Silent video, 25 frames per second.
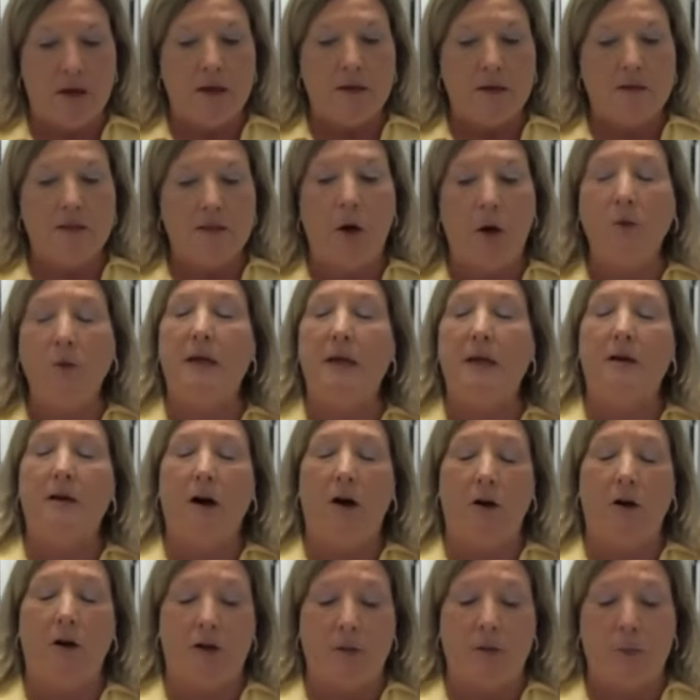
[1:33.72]
Don't get
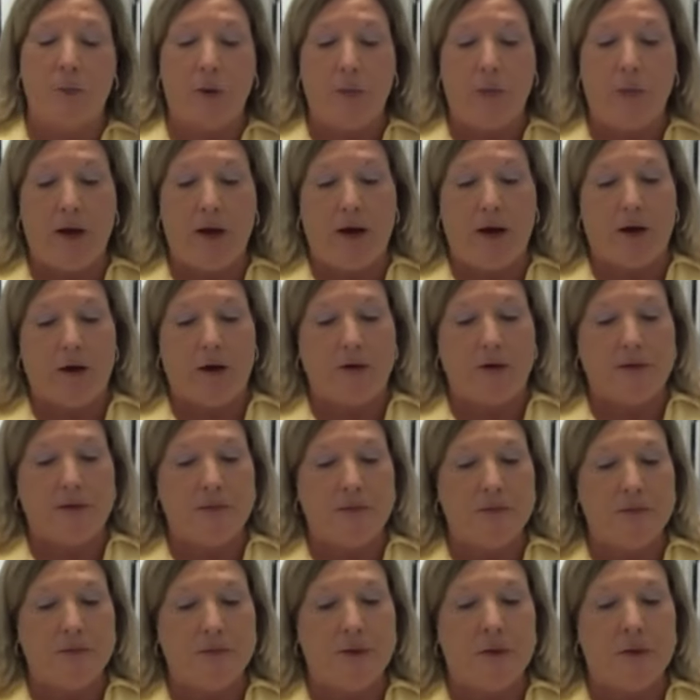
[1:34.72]
caught unprepared.
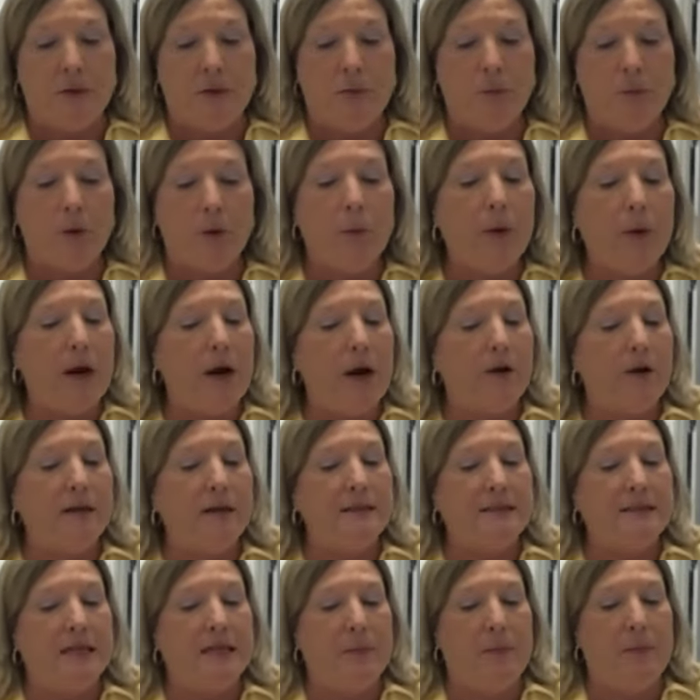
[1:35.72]

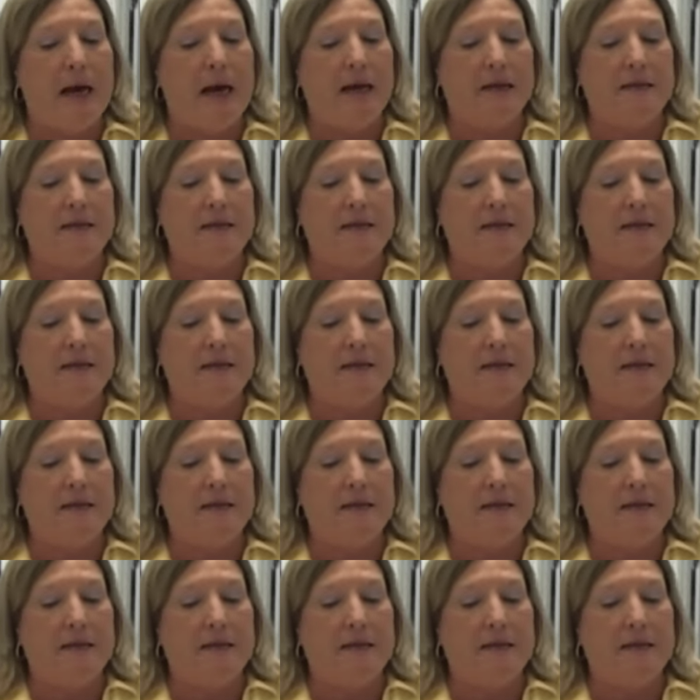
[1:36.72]
Preparedness can make